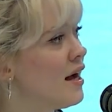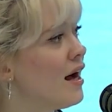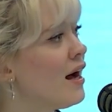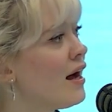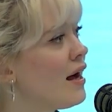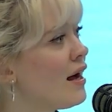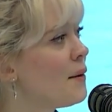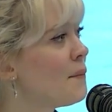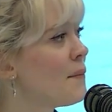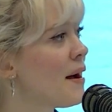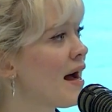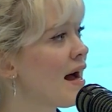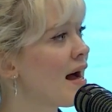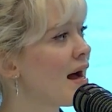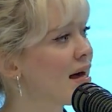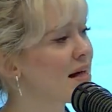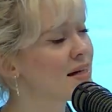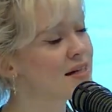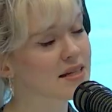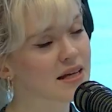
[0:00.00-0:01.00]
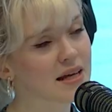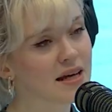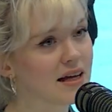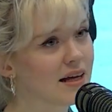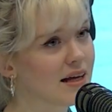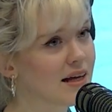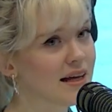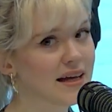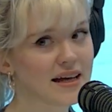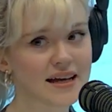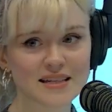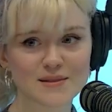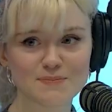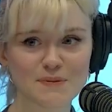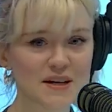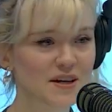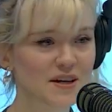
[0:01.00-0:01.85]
um, and it's been